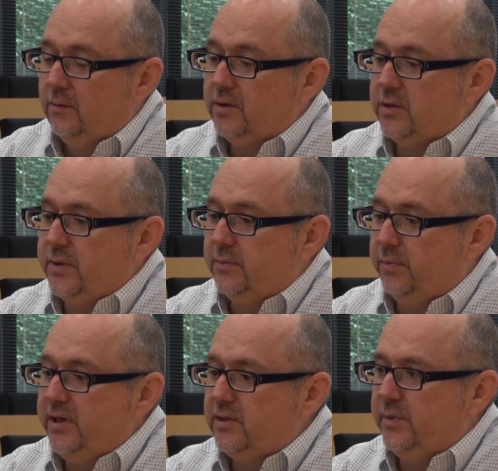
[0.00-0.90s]
Well, it just means
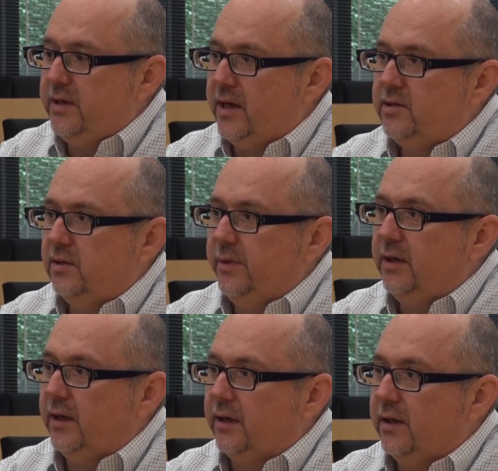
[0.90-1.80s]
please be nice to
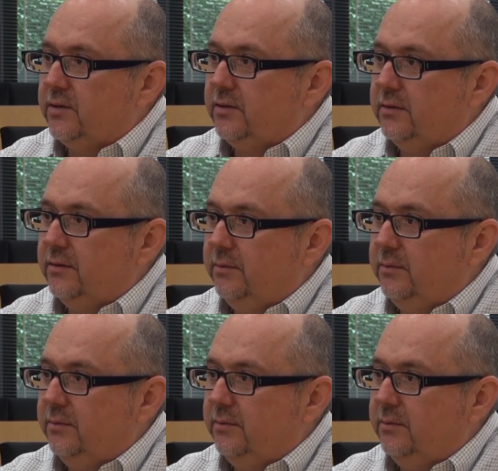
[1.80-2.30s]
me, I guess.